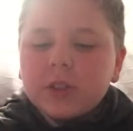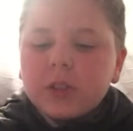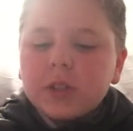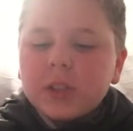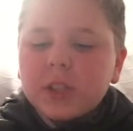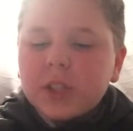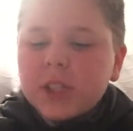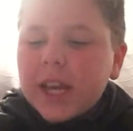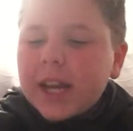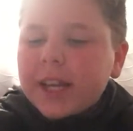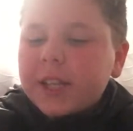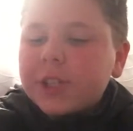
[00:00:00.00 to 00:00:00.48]

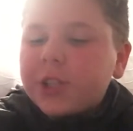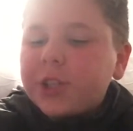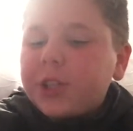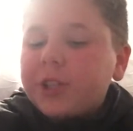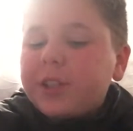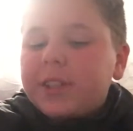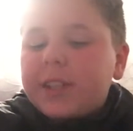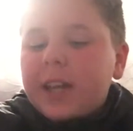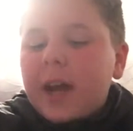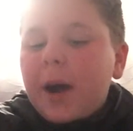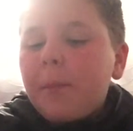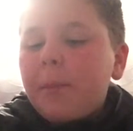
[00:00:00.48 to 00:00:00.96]

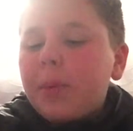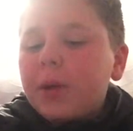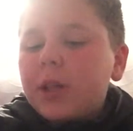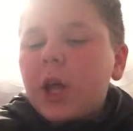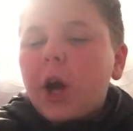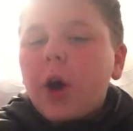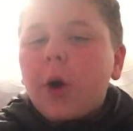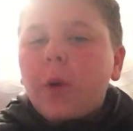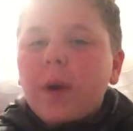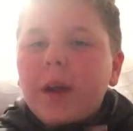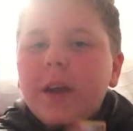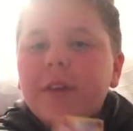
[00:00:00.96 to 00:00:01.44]
section down
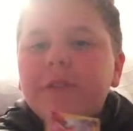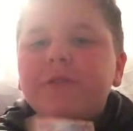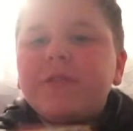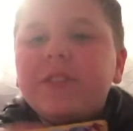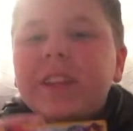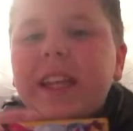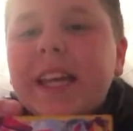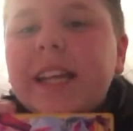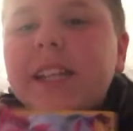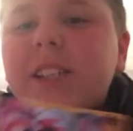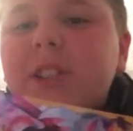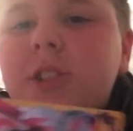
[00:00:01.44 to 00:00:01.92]
below if
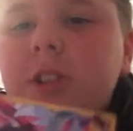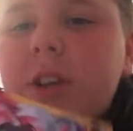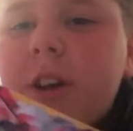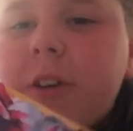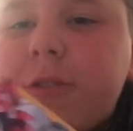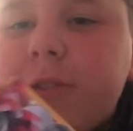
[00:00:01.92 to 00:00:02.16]
these are